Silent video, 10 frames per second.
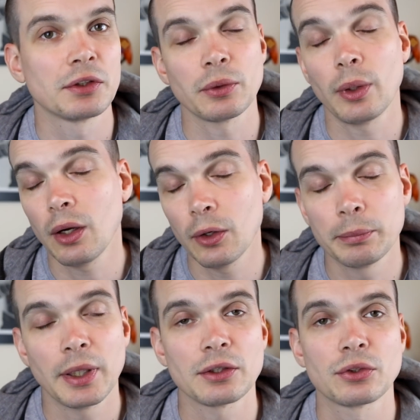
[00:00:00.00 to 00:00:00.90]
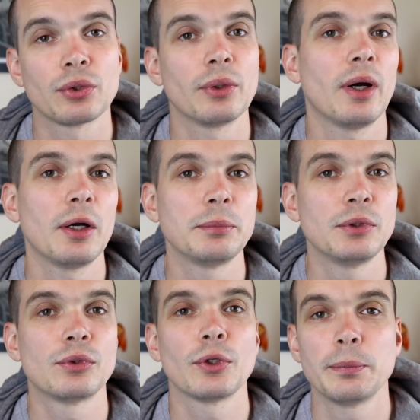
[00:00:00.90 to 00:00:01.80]
So I hope that's true. I hope
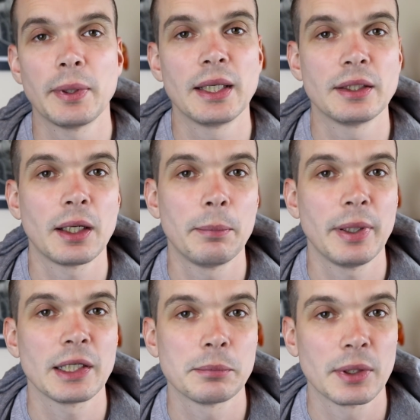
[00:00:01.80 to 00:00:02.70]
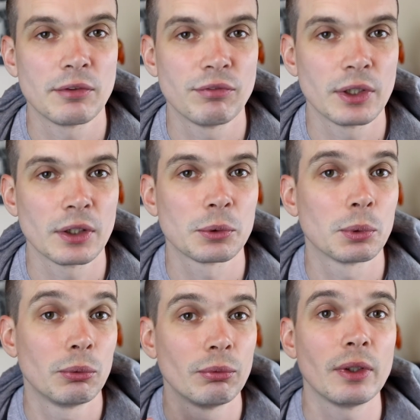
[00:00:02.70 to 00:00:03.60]
you do come back to making videos, because
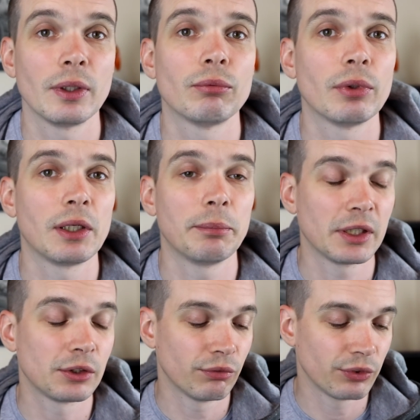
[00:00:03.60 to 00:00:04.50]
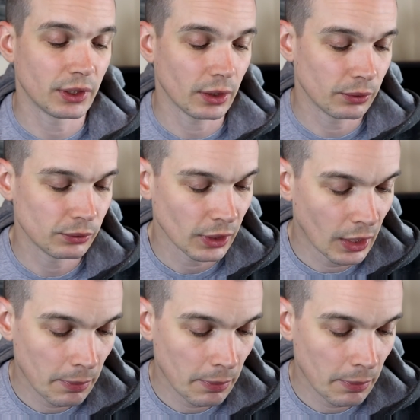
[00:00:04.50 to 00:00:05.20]
we really miss your videos.